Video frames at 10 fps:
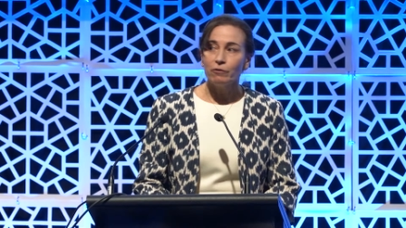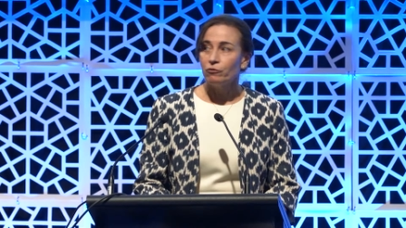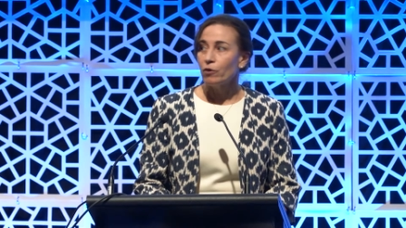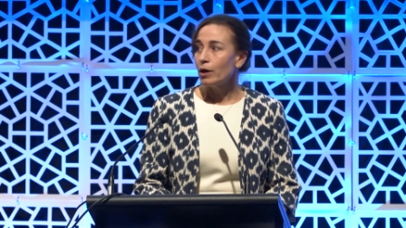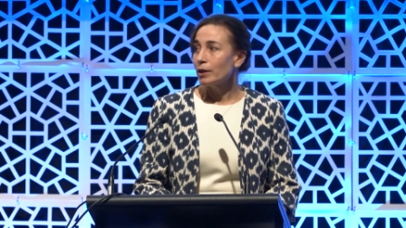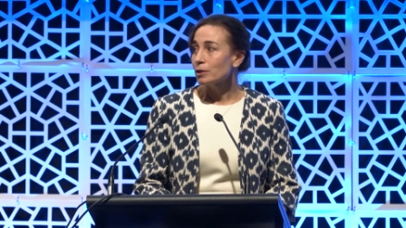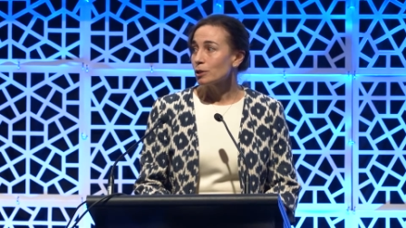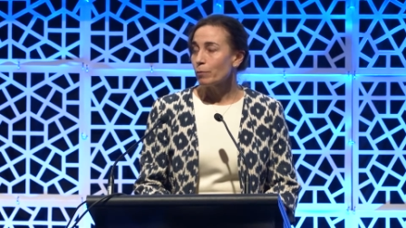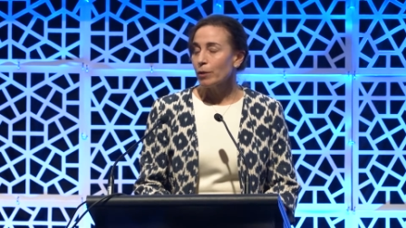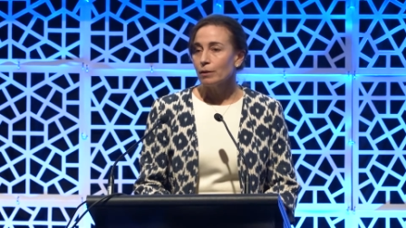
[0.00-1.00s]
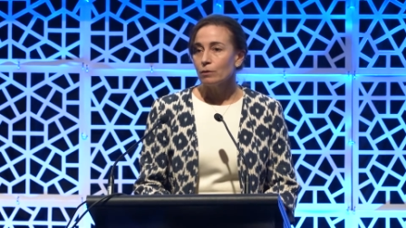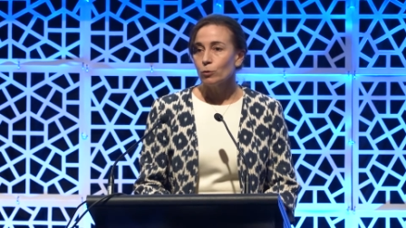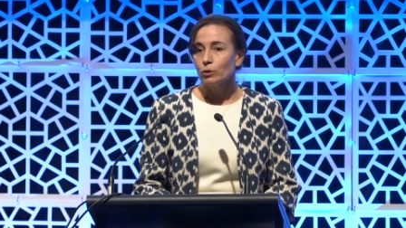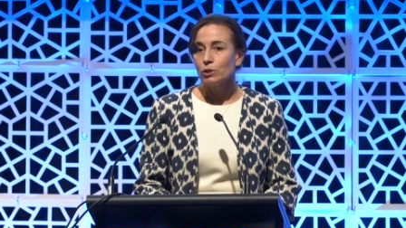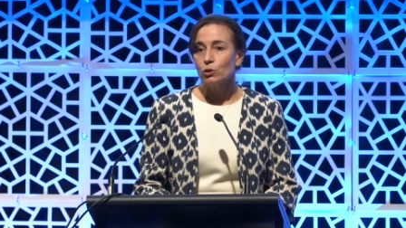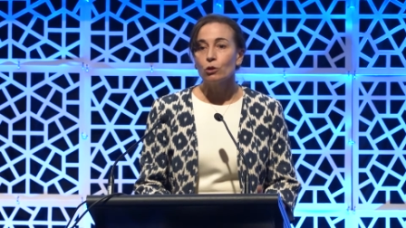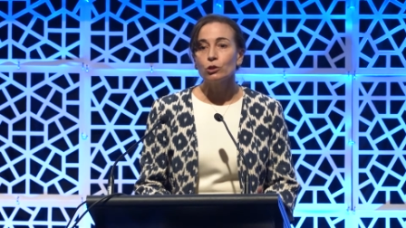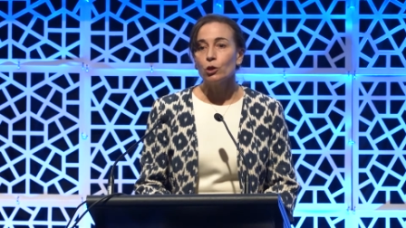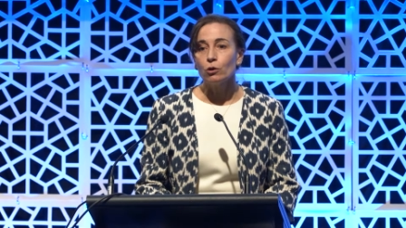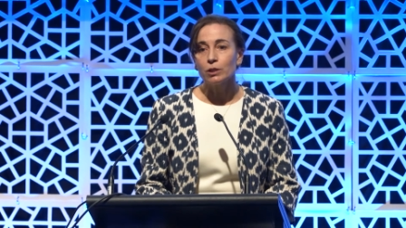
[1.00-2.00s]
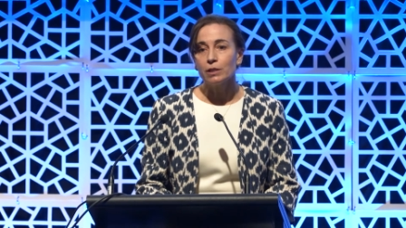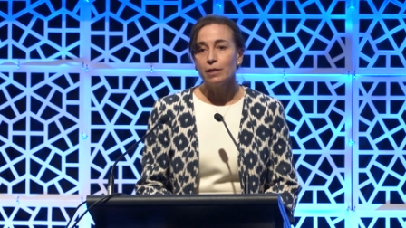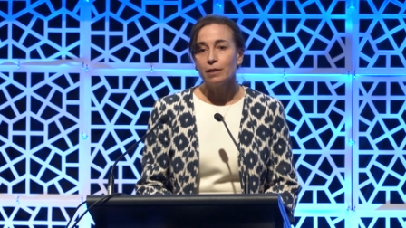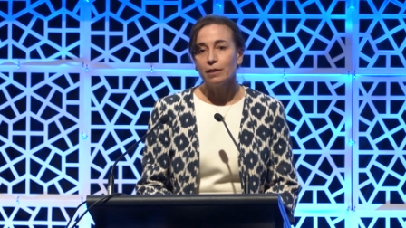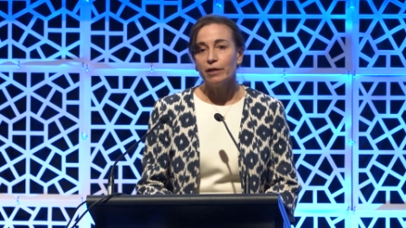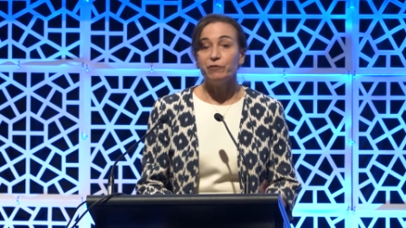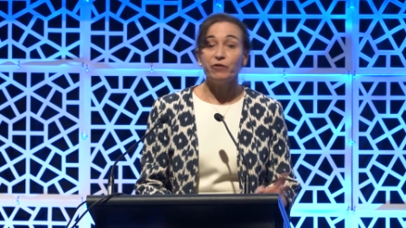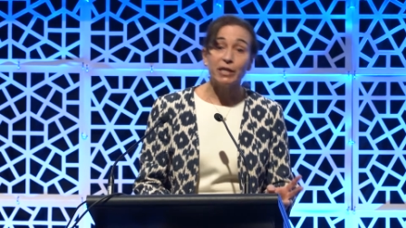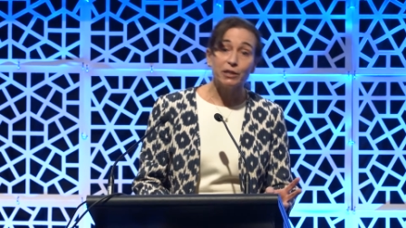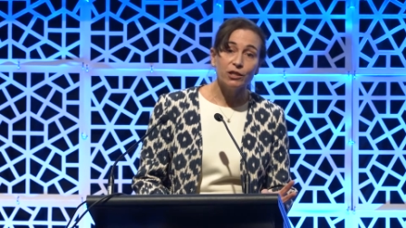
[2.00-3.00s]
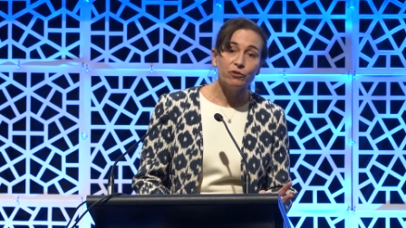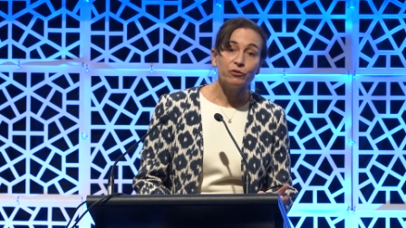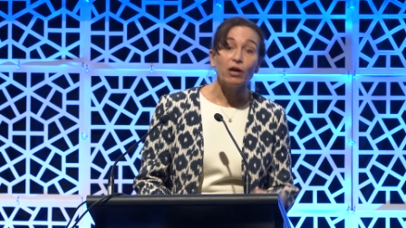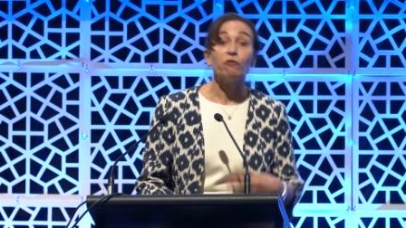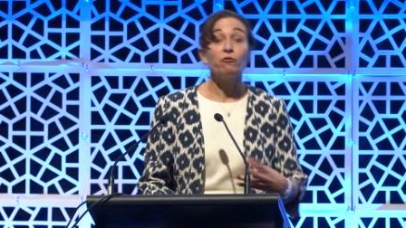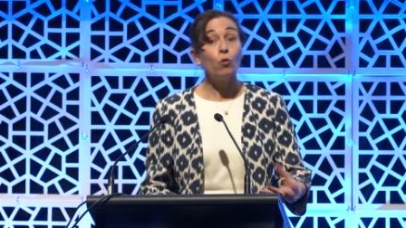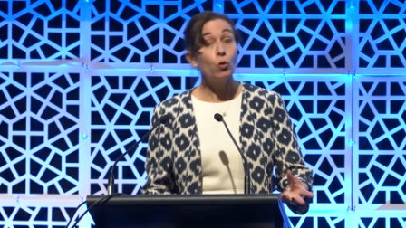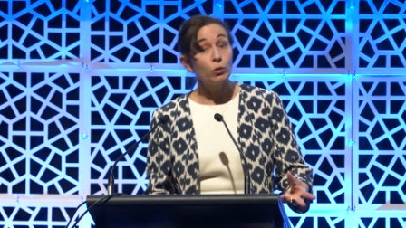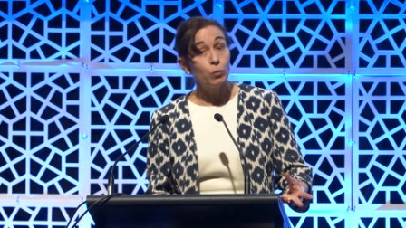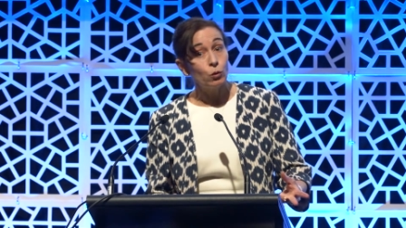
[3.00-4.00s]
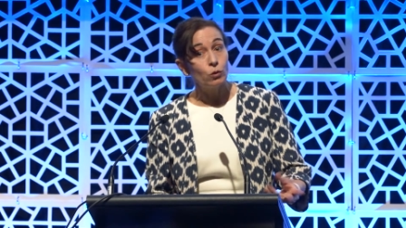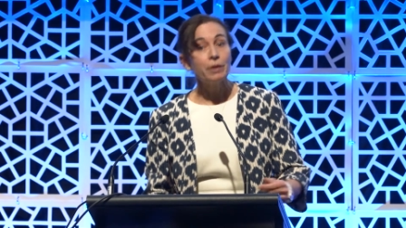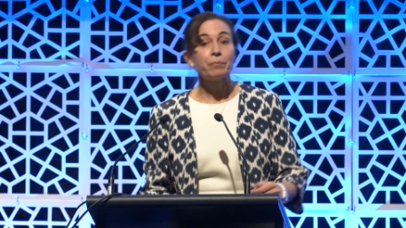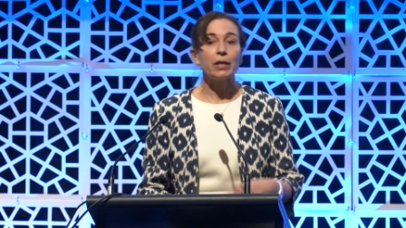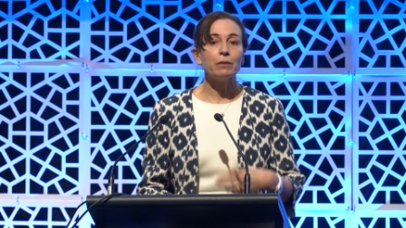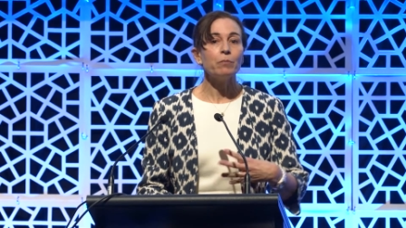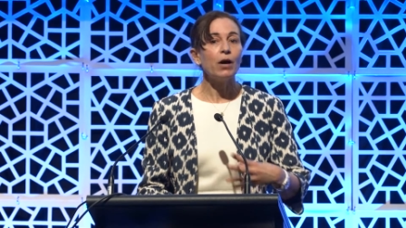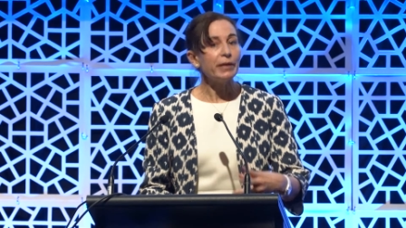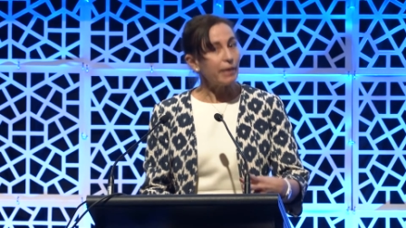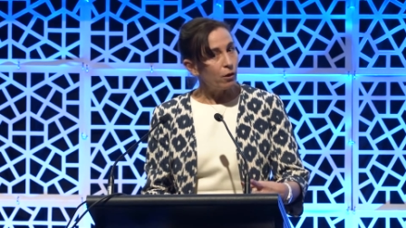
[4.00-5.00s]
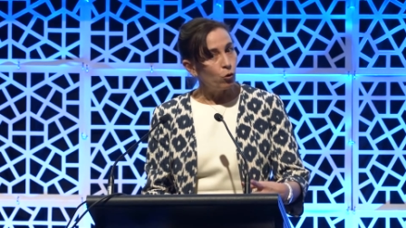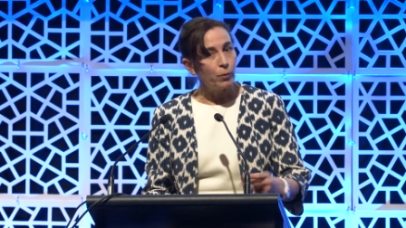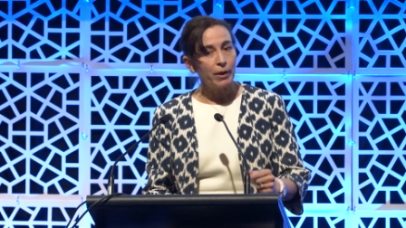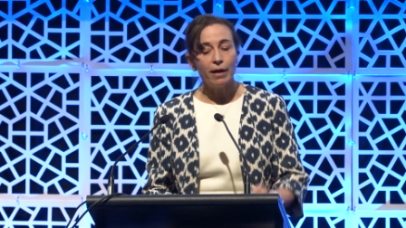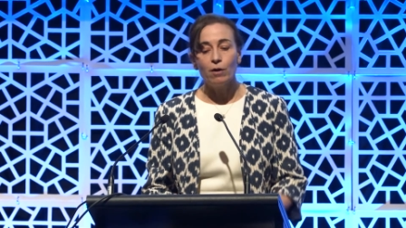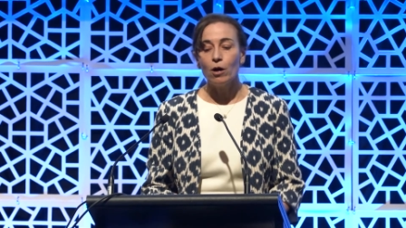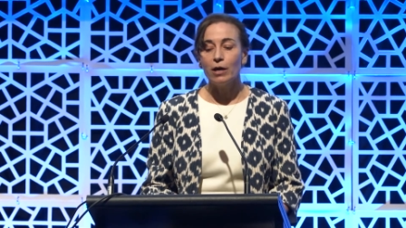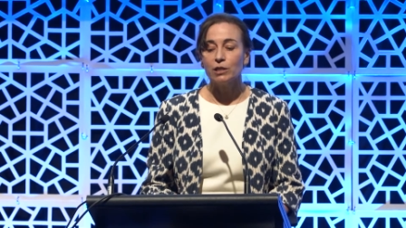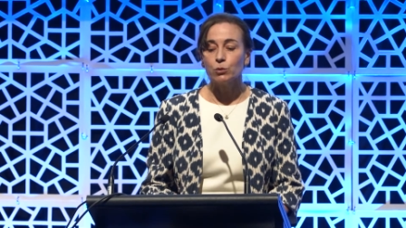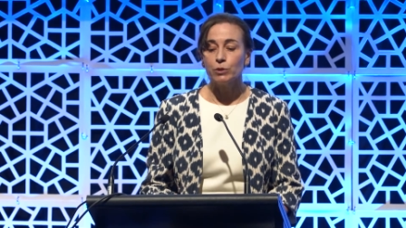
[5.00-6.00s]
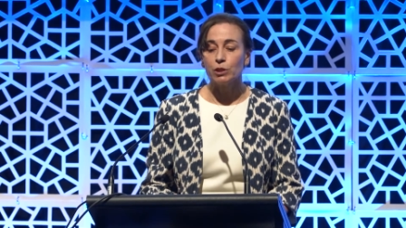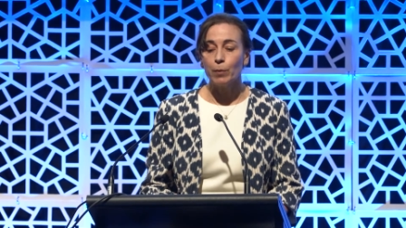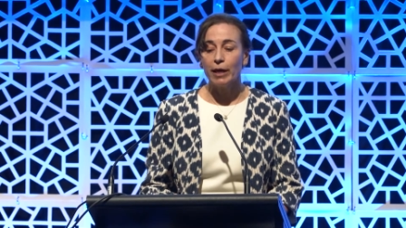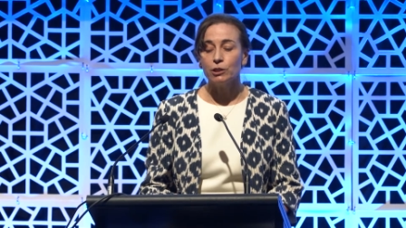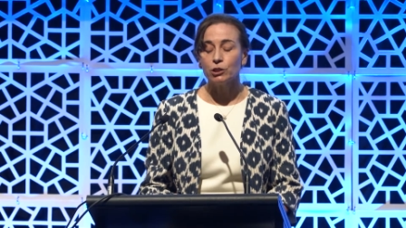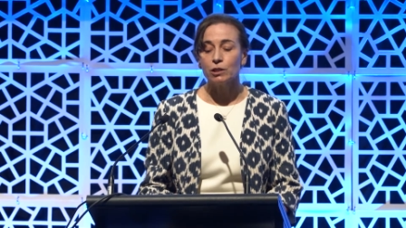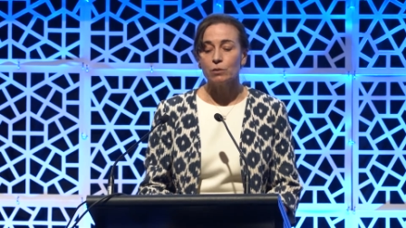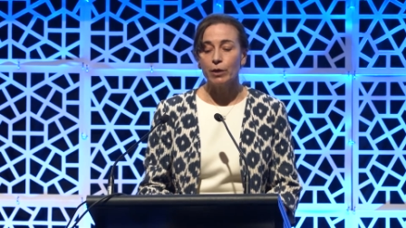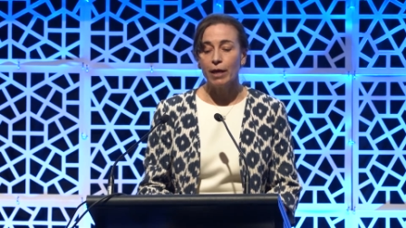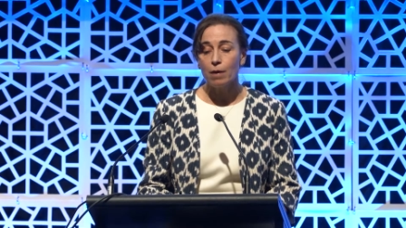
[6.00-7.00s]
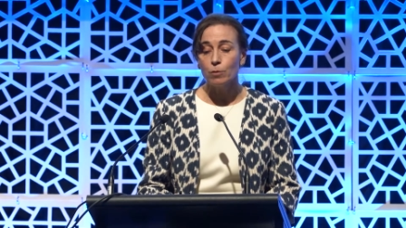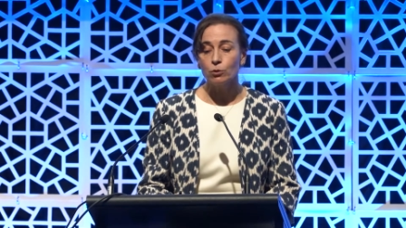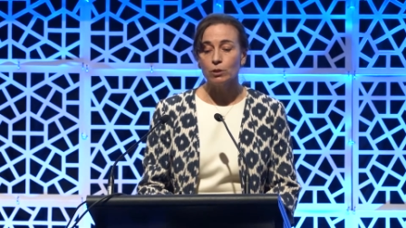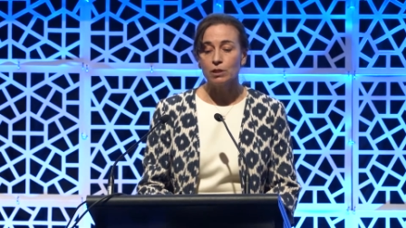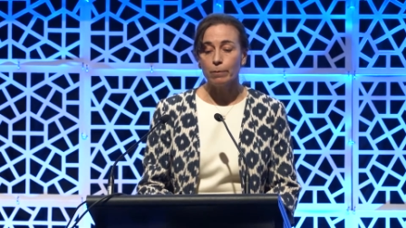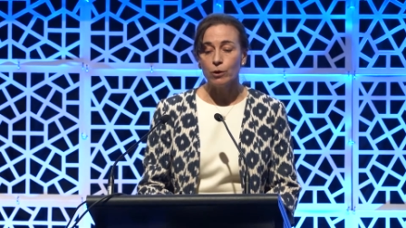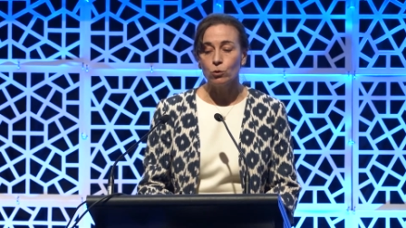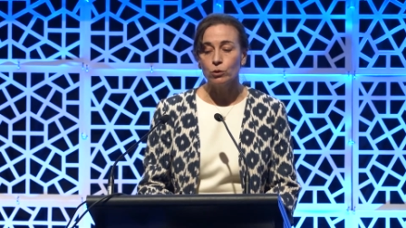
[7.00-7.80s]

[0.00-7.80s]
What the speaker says: find something that was non-toxic, effective, affordable, that might help our highest risk patients. And we came across something called